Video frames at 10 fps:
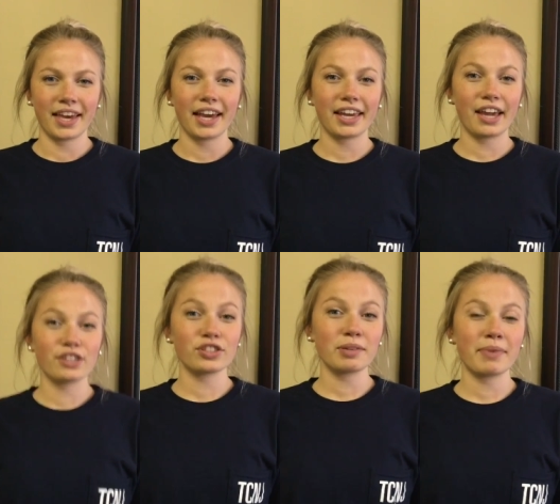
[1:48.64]

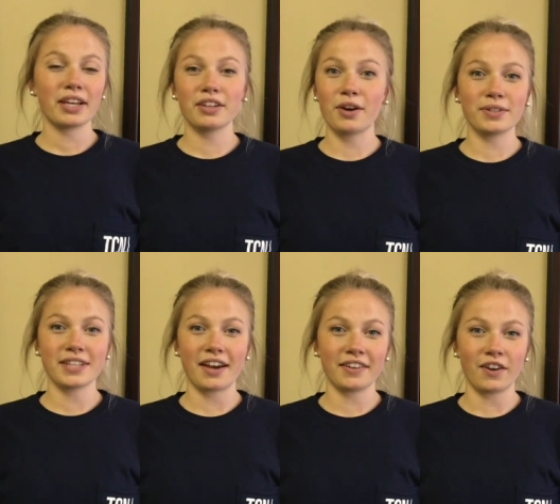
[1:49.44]
Occasionally make no
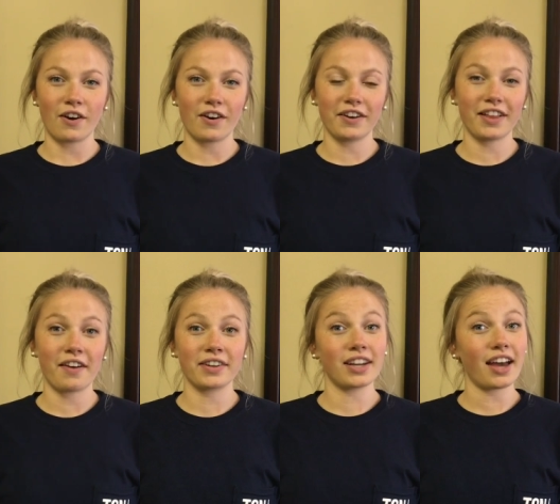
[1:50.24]
sound at all,
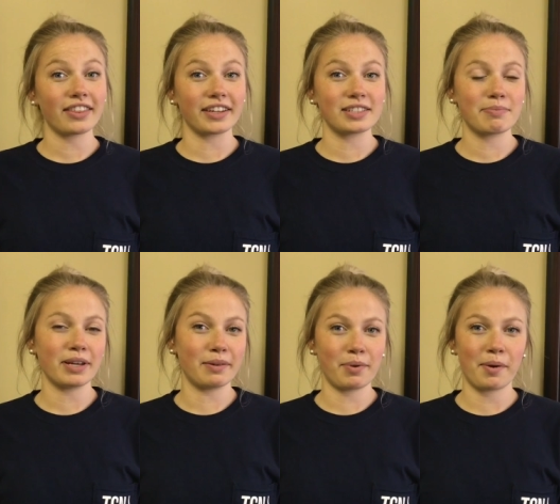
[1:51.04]
allowing nothing to be
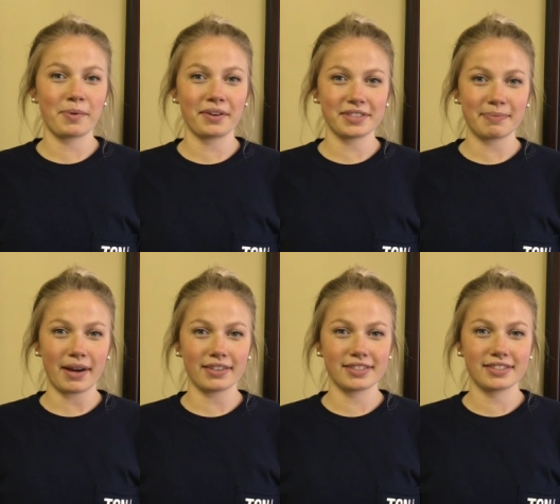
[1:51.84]
an appropriate
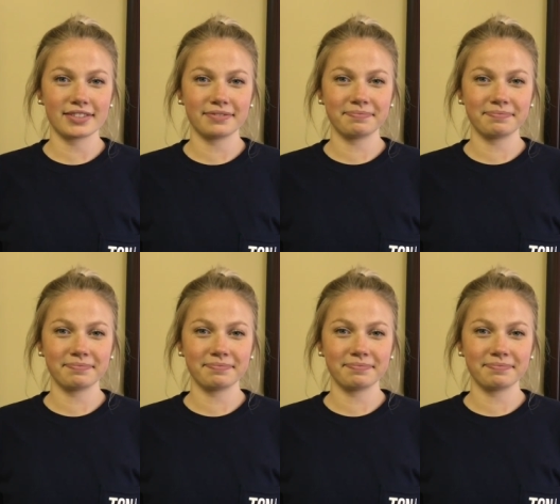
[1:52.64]
response.